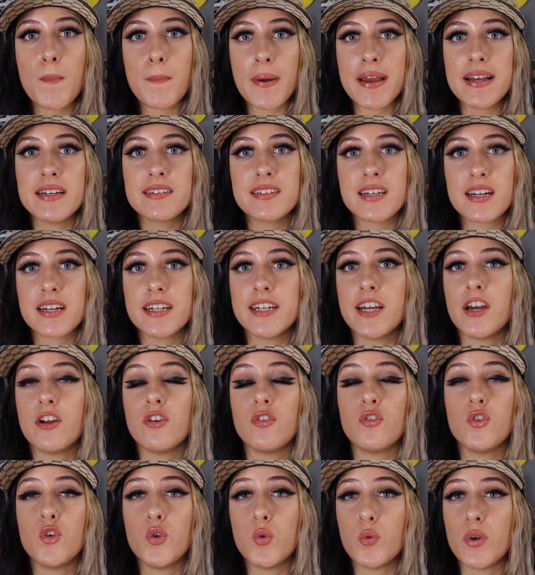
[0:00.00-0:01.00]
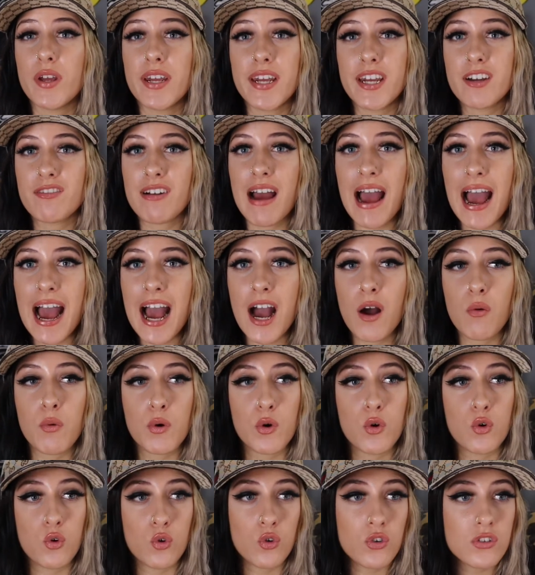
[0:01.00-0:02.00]
basically a new era hat
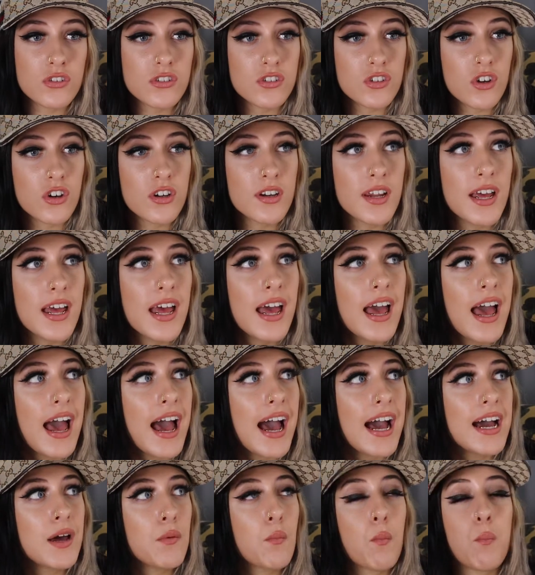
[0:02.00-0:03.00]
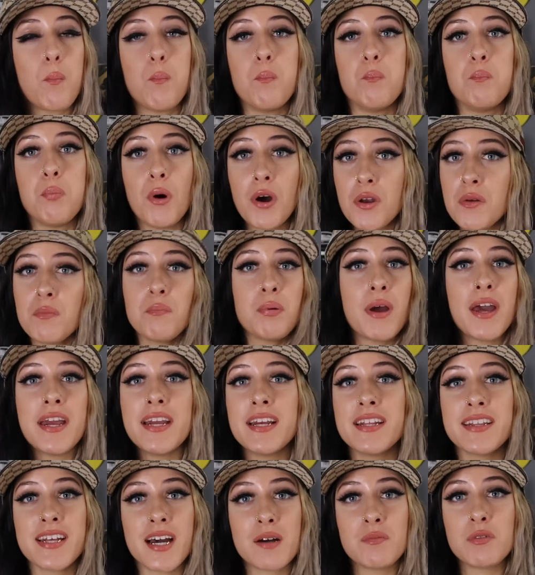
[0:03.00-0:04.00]
with horns on. And bun
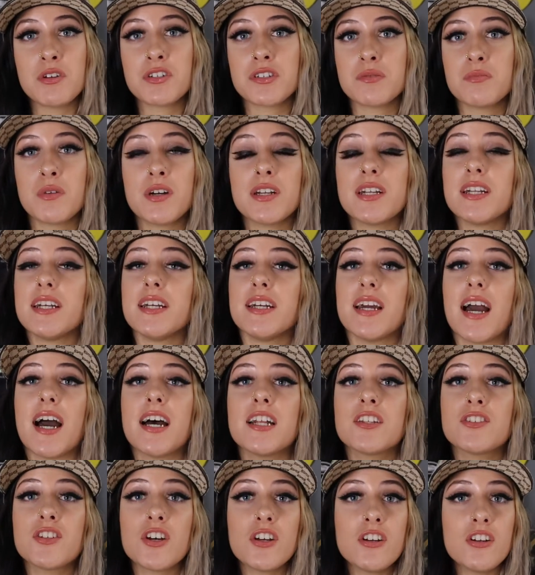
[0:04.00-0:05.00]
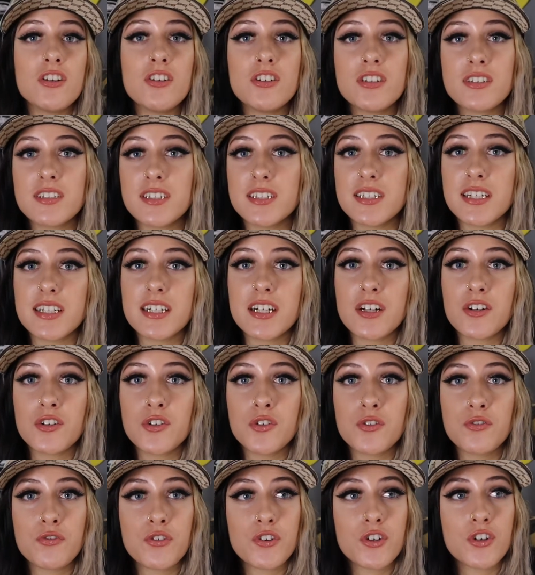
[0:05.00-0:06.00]
paying that much money. I done looked in
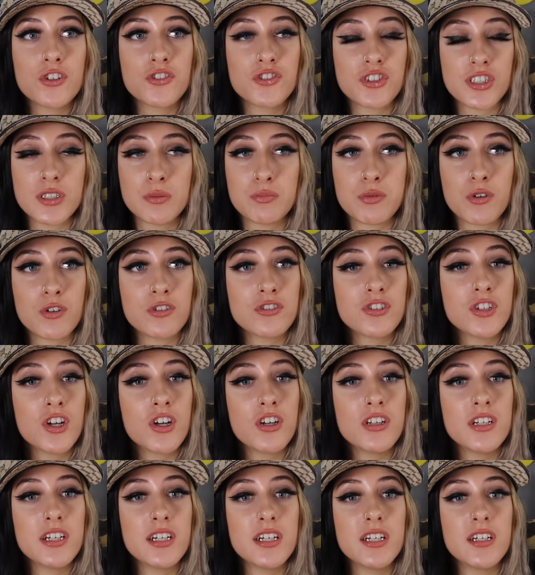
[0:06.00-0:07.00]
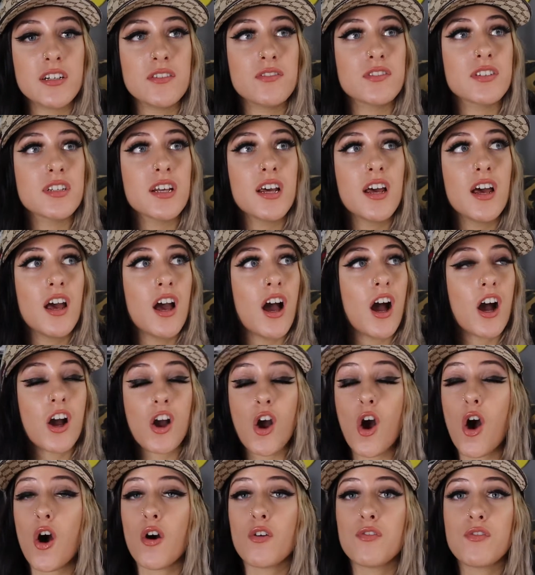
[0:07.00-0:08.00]
England for cheaper alternatives. I
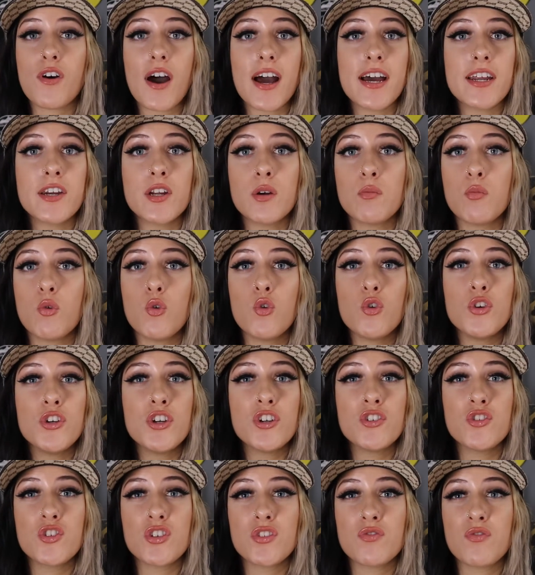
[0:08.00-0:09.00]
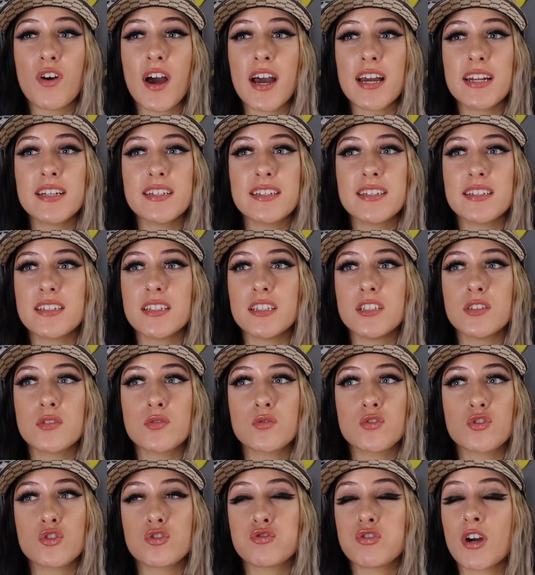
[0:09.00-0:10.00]
can't find them, or you can just find these
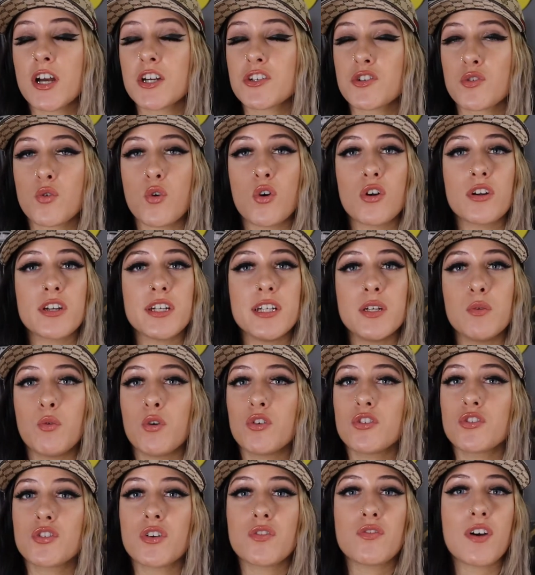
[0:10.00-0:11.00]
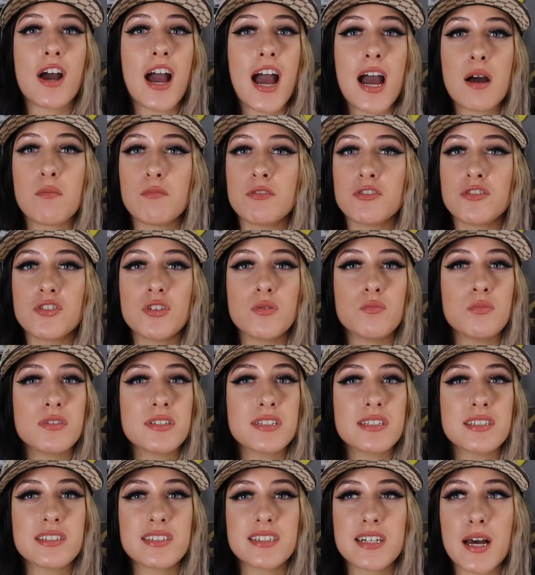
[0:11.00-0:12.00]
trash quality ones off of Amazon with
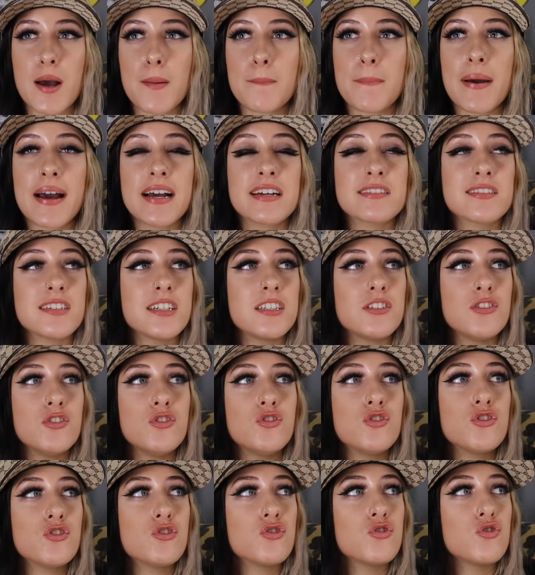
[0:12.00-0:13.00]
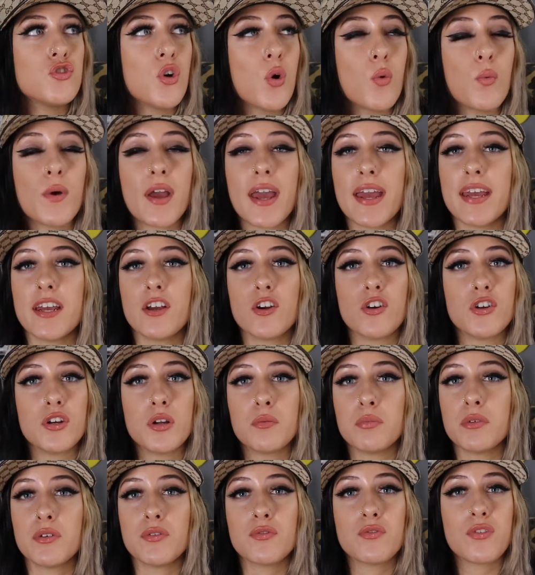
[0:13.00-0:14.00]
the snapbacks, and you just know it ain't
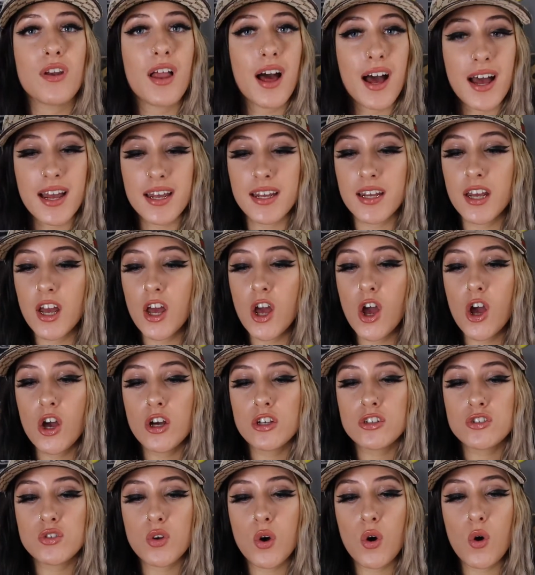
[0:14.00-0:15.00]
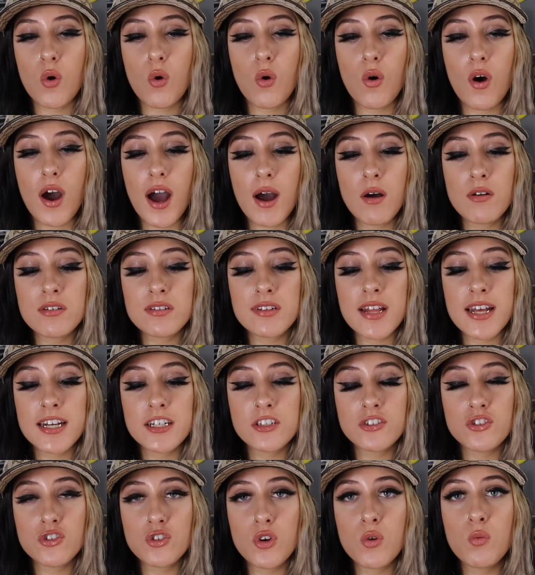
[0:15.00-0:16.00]
gonna be fly. So I was
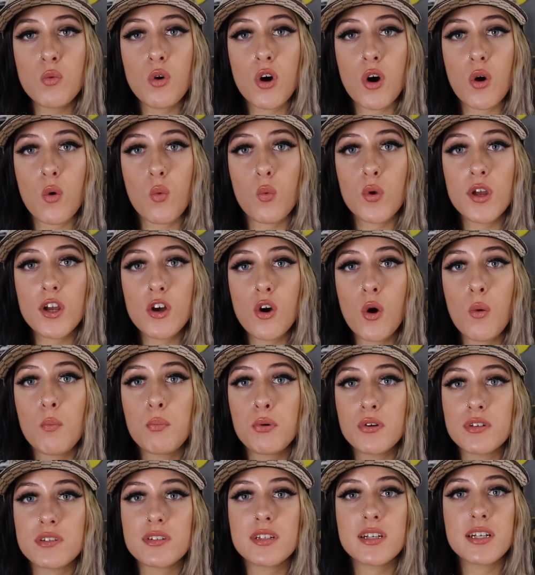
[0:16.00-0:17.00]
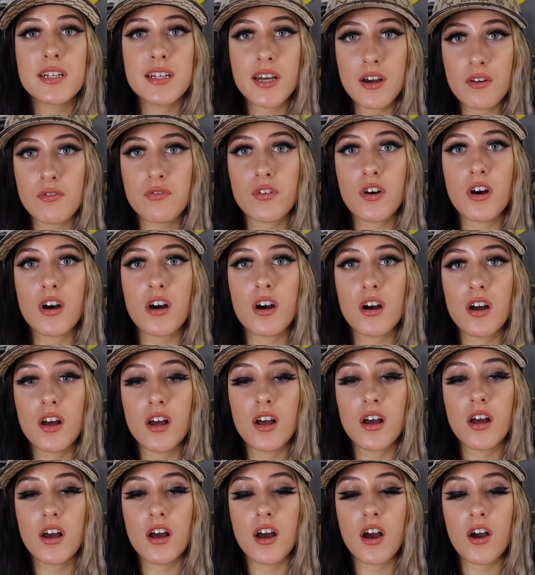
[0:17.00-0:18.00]
like, you know what? We're gonna put together
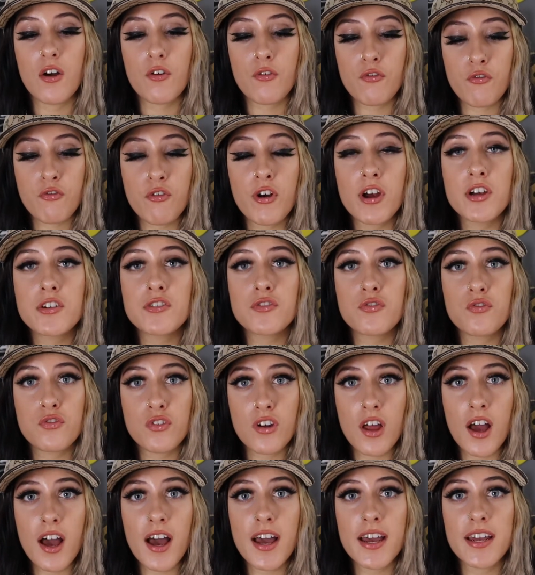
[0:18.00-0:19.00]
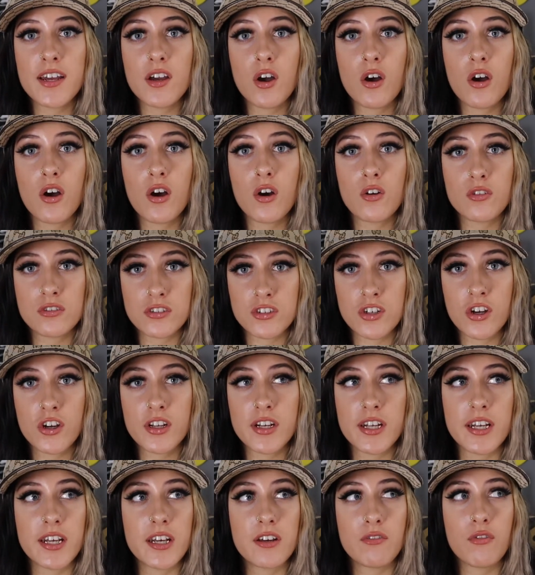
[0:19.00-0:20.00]
a fresh fly
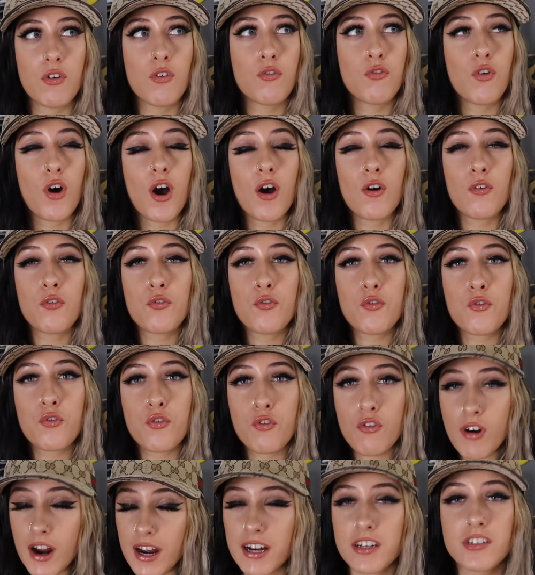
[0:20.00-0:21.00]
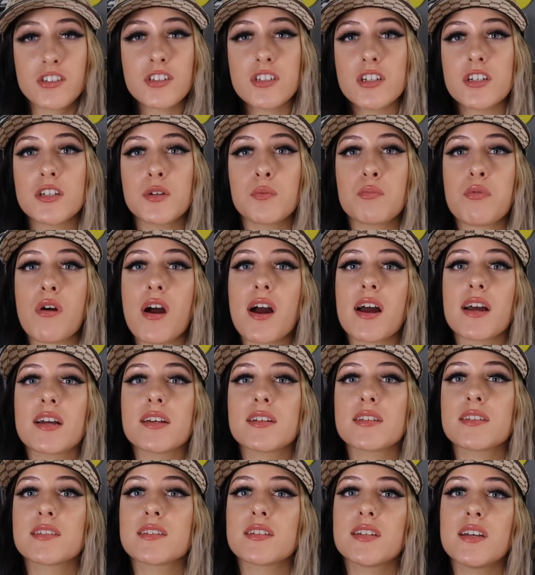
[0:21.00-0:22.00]
alternative for a fraction of the
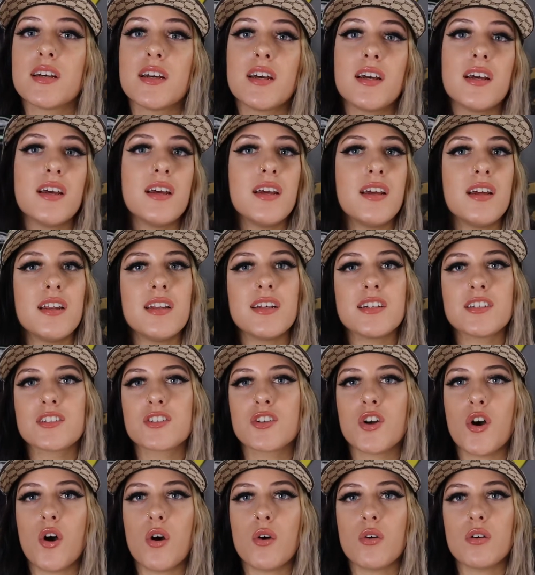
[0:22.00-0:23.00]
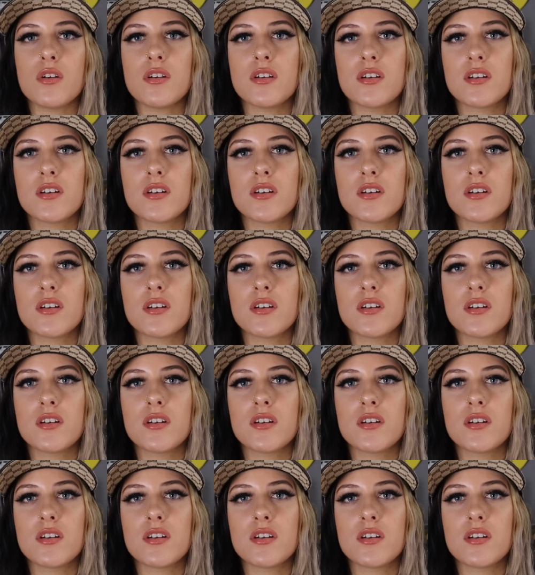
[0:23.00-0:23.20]
price. Let's go.